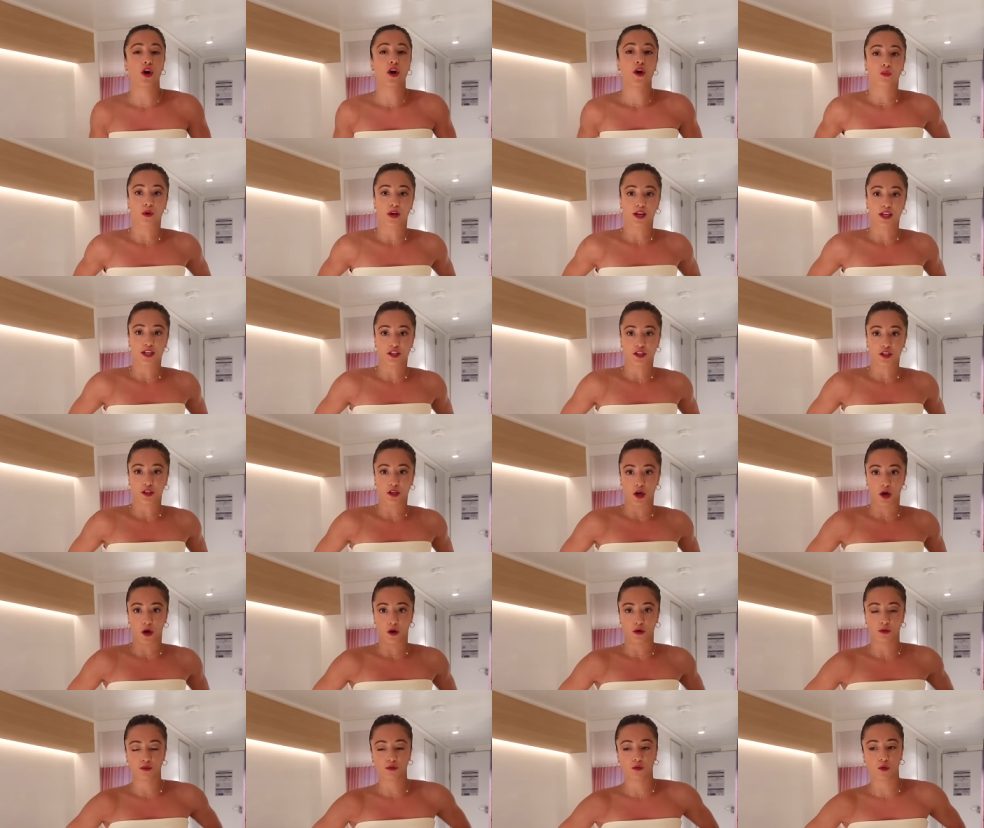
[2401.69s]
ready to
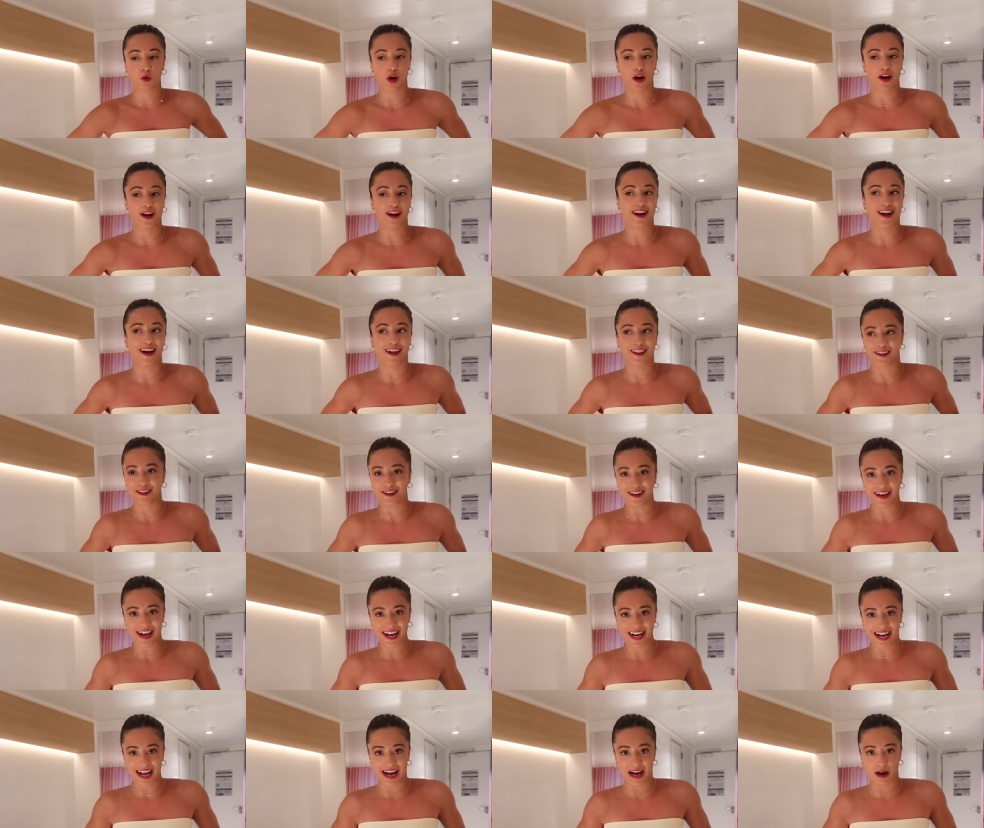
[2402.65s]
go for another
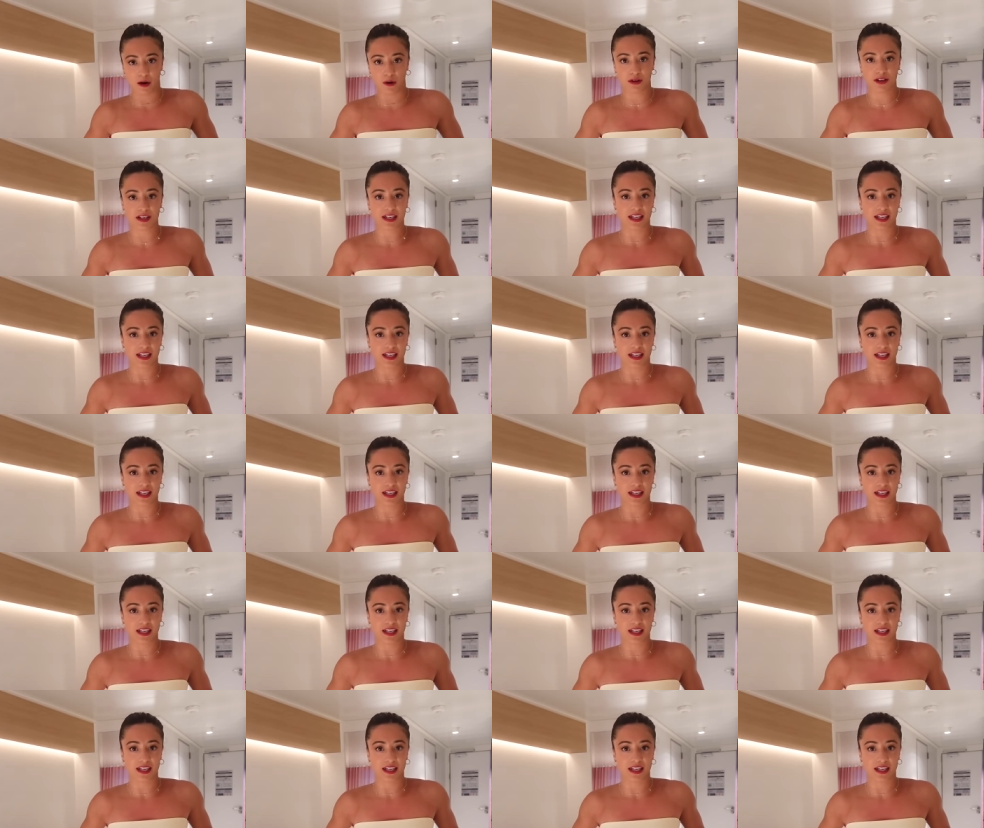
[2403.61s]
night out.